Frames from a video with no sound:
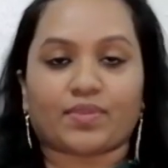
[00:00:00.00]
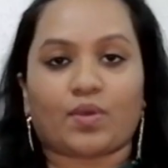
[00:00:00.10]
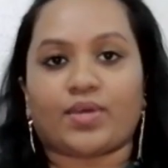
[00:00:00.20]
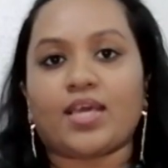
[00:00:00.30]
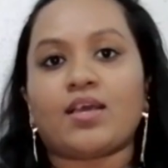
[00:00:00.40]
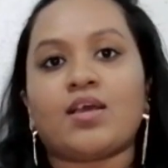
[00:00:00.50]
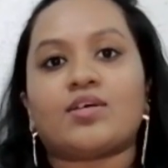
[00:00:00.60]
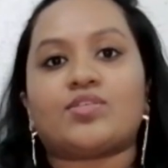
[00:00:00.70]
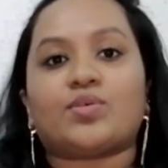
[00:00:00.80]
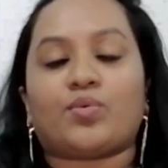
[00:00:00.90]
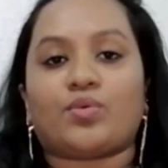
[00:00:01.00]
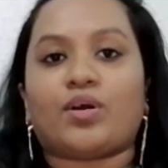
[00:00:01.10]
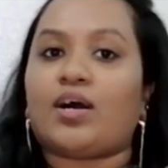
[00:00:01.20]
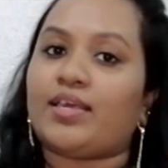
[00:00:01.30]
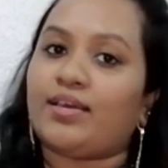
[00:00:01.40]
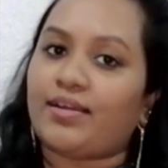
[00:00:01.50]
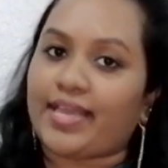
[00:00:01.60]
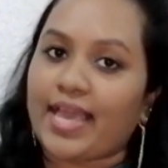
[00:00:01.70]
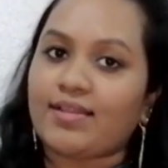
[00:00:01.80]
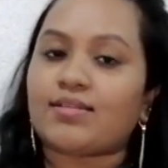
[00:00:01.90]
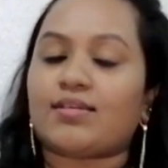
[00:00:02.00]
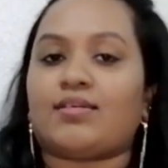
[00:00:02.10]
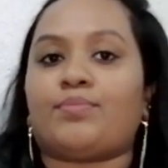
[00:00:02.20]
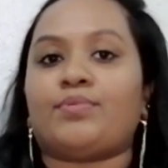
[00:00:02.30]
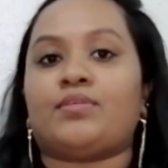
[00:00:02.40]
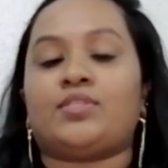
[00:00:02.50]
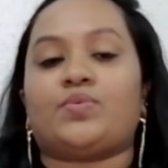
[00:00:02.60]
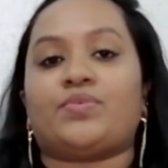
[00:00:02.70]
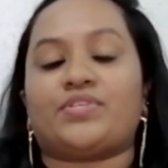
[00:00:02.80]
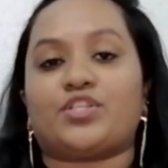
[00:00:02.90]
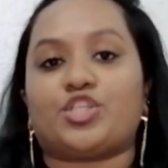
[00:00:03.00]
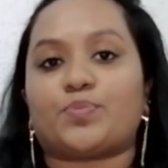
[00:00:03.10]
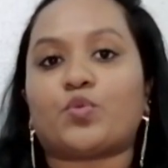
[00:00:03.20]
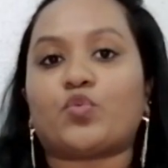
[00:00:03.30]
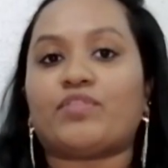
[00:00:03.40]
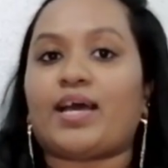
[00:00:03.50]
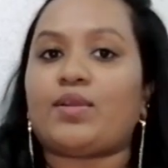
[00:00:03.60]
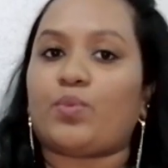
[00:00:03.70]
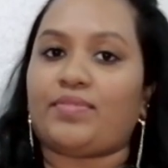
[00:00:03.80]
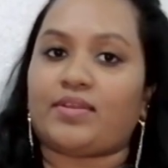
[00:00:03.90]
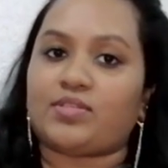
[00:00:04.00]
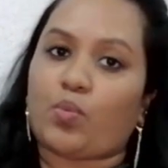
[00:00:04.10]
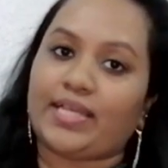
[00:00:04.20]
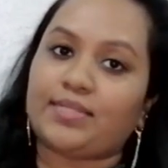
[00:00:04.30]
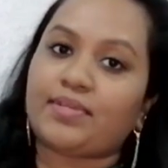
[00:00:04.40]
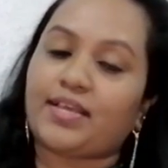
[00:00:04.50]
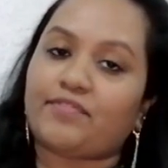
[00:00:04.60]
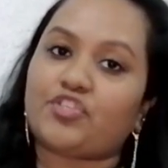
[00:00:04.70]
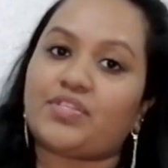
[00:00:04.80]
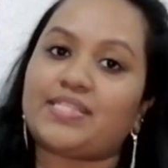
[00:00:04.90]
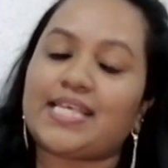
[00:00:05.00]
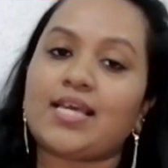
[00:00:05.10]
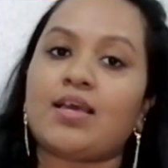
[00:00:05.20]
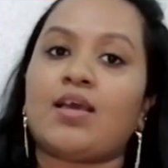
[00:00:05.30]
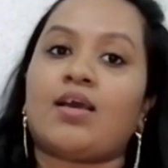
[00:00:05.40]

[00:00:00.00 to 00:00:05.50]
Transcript: Okay, so here again, so research has proved that when there is a vitamin deficiency,